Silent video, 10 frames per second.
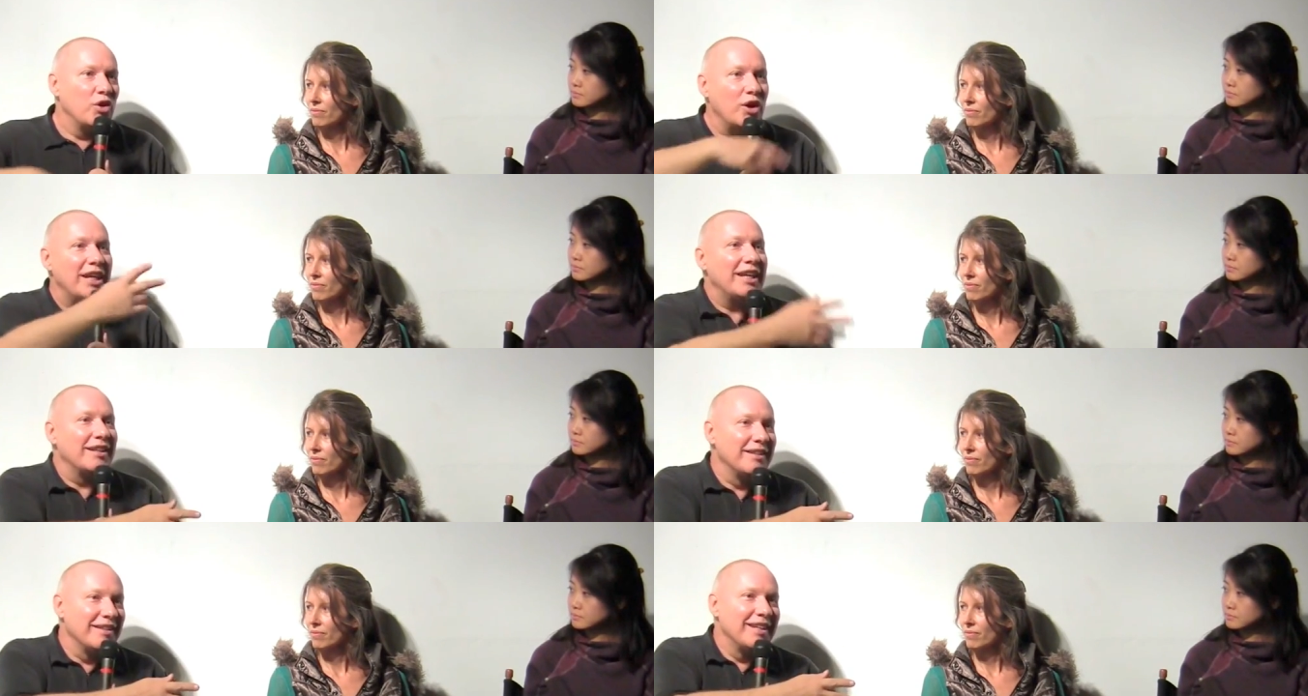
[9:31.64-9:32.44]

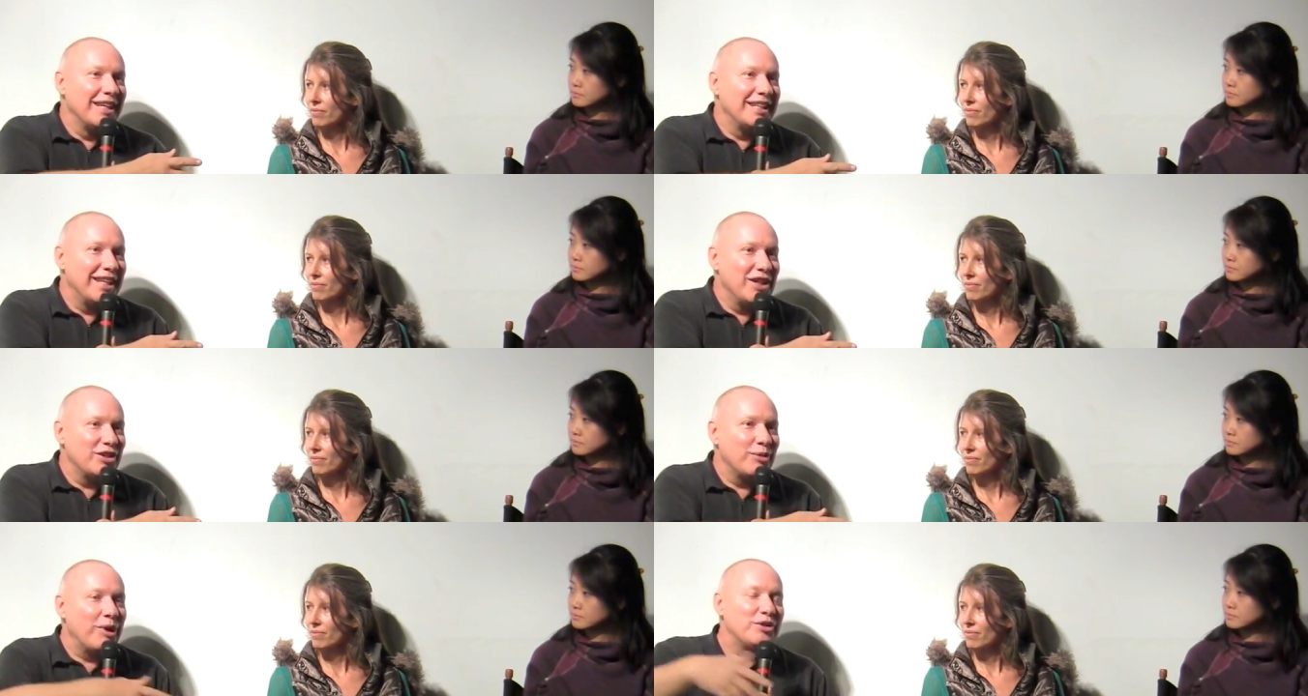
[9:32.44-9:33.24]
Speaker 1: cooking in the
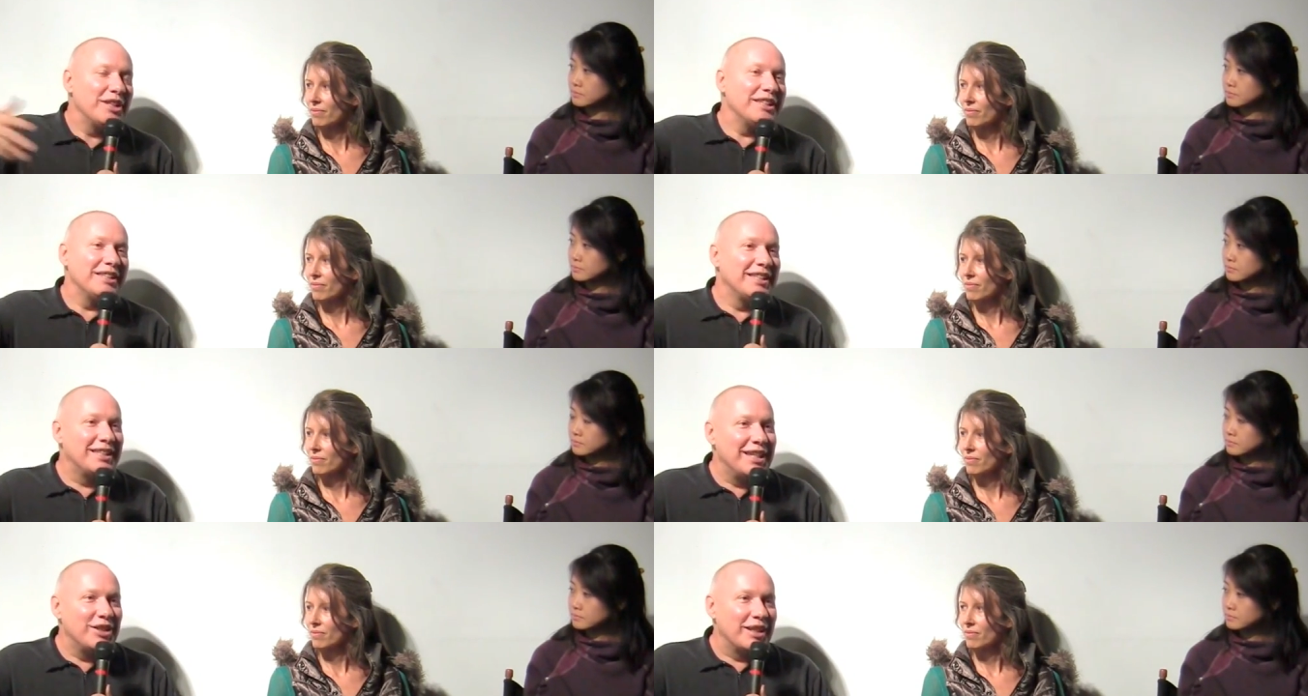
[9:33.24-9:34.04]
kitchen while
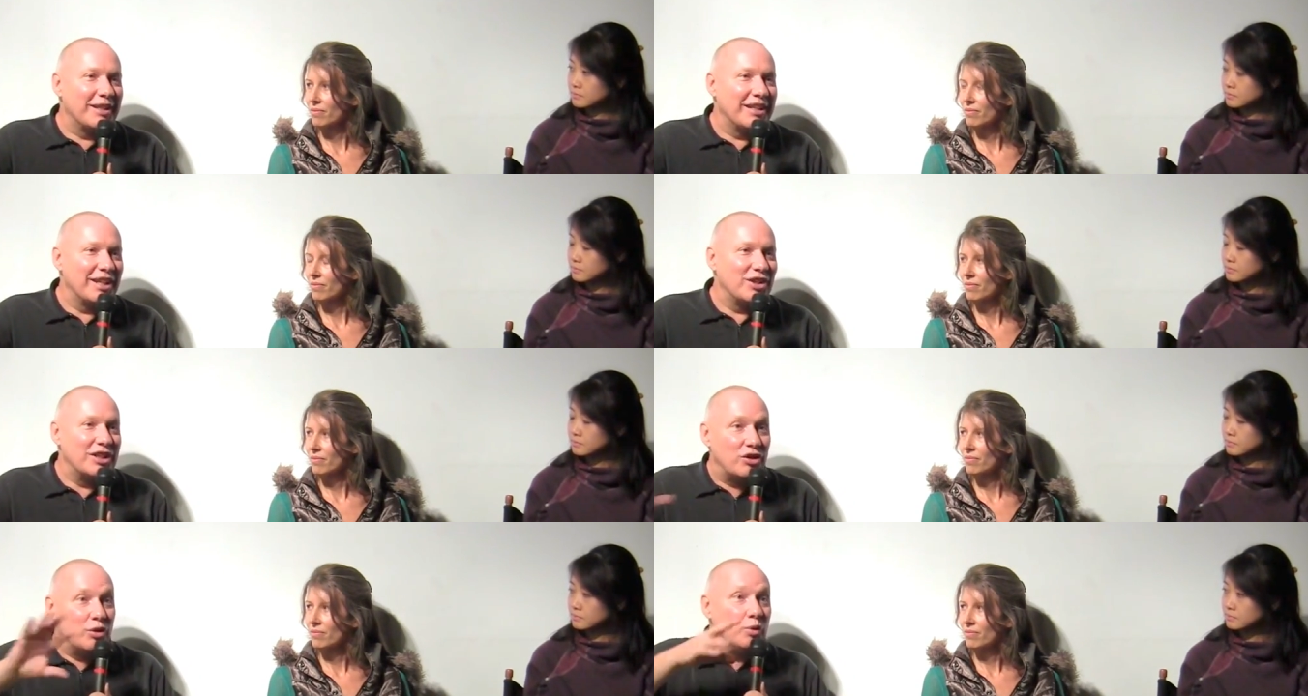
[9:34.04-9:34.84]
Jesus is teaching,
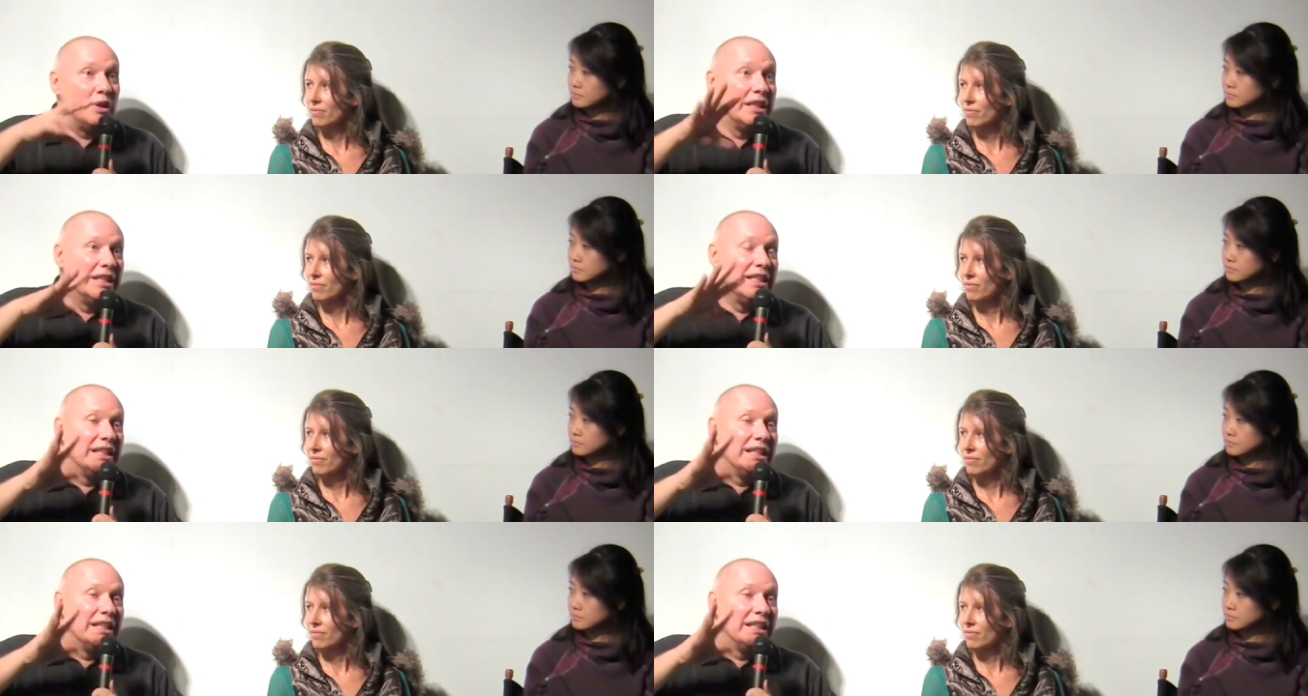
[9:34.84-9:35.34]
because it's too